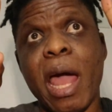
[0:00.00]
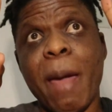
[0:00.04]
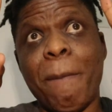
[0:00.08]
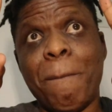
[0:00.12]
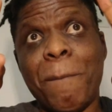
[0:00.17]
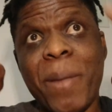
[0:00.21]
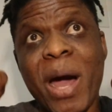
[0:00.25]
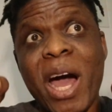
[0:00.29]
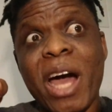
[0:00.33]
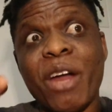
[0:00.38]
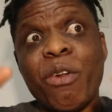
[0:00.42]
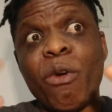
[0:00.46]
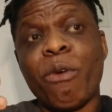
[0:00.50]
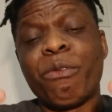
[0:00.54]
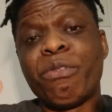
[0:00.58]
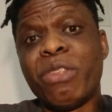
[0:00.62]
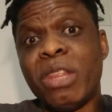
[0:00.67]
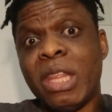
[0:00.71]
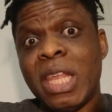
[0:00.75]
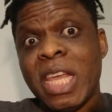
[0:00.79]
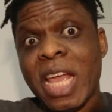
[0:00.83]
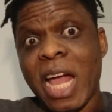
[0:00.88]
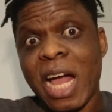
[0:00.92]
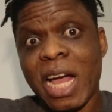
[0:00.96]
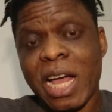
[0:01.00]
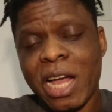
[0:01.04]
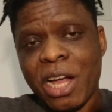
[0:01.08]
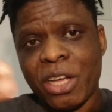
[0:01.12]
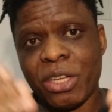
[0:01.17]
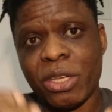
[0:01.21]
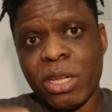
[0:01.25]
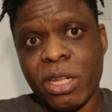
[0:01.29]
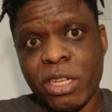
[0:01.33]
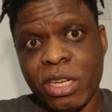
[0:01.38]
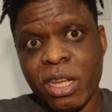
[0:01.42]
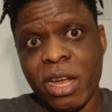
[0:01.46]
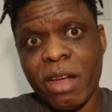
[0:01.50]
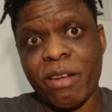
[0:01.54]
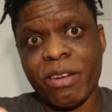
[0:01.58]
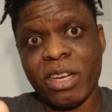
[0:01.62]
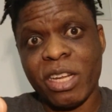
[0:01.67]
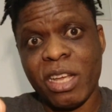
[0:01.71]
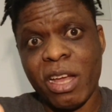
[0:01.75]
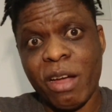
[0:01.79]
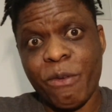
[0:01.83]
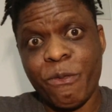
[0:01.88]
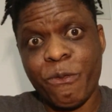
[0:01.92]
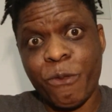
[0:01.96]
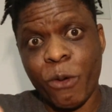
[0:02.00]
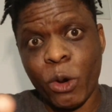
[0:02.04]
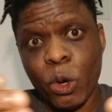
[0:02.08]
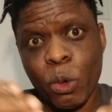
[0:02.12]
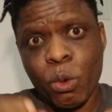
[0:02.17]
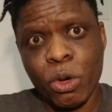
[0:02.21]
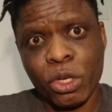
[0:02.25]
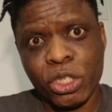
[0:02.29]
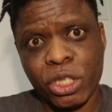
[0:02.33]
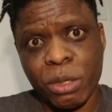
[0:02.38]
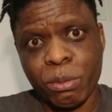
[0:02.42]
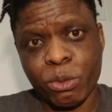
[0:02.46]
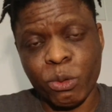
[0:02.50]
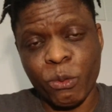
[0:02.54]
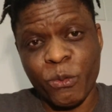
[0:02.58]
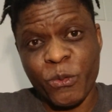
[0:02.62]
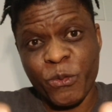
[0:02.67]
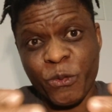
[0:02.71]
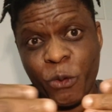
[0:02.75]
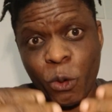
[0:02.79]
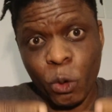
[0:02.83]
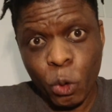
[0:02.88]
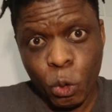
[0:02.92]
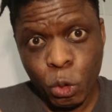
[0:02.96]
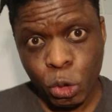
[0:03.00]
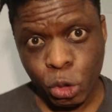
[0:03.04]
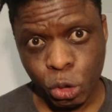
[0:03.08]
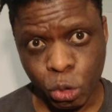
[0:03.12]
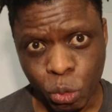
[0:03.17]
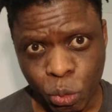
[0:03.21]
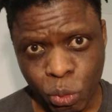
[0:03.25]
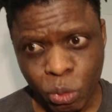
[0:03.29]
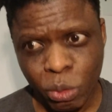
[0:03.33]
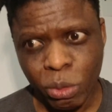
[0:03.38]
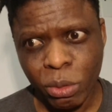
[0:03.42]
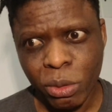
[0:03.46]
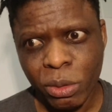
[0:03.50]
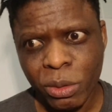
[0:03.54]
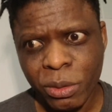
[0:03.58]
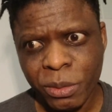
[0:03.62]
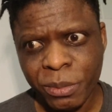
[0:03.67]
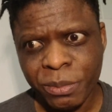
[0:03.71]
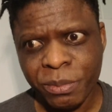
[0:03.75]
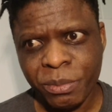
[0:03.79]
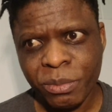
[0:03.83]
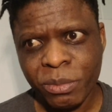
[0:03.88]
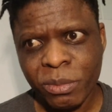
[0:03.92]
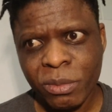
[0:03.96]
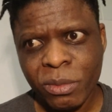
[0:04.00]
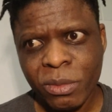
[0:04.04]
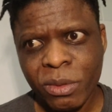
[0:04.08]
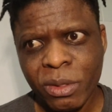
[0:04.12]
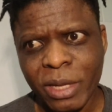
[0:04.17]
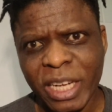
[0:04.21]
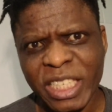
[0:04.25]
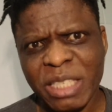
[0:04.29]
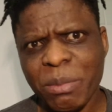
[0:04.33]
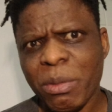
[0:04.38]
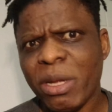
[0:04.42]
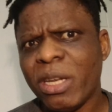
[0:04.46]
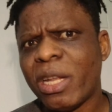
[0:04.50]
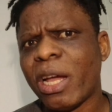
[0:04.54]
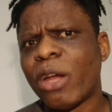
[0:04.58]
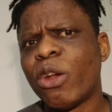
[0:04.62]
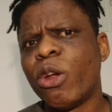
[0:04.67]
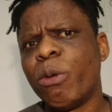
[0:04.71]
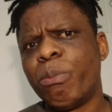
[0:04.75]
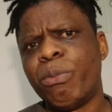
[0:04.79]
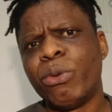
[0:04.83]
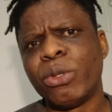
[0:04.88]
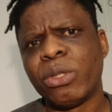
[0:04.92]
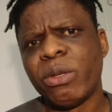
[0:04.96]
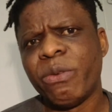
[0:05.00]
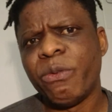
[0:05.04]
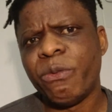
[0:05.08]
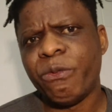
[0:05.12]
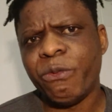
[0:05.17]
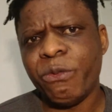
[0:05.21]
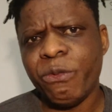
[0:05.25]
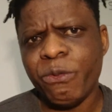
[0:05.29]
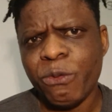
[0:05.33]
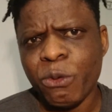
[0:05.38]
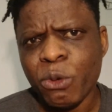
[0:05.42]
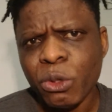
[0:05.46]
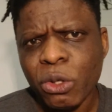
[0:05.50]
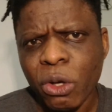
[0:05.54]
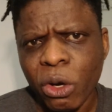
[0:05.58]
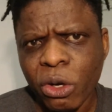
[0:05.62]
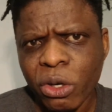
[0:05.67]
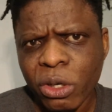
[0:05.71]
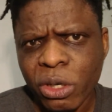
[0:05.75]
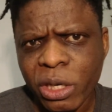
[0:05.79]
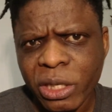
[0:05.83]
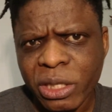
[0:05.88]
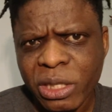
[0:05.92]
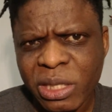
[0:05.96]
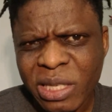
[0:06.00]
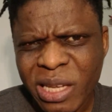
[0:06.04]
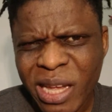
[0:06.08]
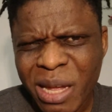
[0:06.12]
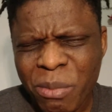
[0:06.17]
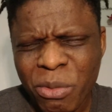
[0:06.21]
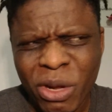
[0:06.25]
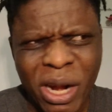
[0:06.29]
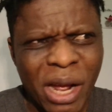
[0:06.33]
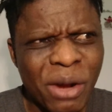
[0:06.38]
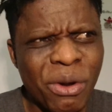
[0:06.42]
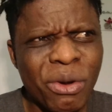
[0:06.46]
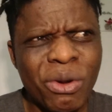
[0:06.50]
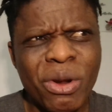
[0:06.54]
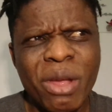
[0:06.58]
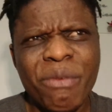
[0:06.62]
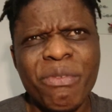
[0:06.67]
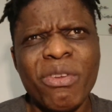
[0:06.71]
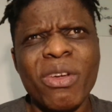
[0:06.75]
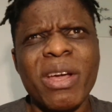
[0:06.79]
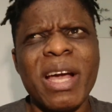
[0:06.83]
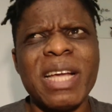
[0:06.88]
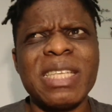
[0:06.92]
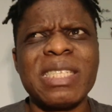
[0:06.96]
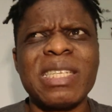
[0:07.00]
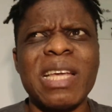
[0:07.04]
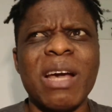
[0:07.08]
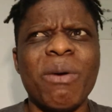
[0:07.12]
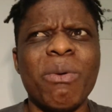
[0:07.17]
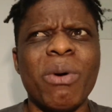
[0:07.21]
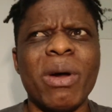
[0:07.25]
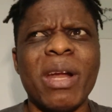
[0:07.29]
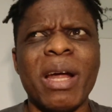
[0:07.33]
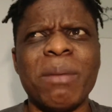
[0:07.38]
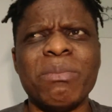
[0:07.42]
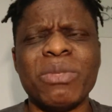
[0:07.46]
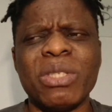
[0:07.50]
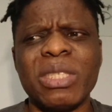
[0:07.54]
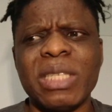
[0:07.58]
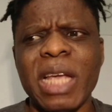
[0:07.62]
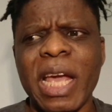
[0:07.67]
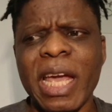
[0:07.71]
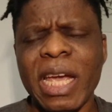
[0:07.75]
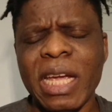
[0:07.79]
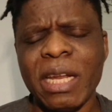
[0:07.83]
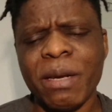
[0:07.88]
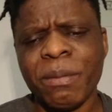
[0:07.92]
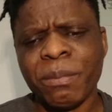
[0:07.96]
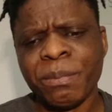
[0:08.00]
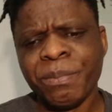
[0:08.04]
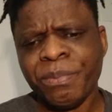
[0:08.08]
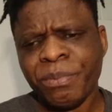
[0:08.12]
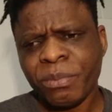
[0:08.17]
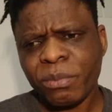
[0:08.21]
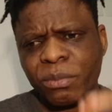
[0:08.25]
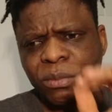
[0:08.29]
a part of their followership to follow you, doesn't mean they are not putting food on the table. I don't know if you guys get what I'm saying.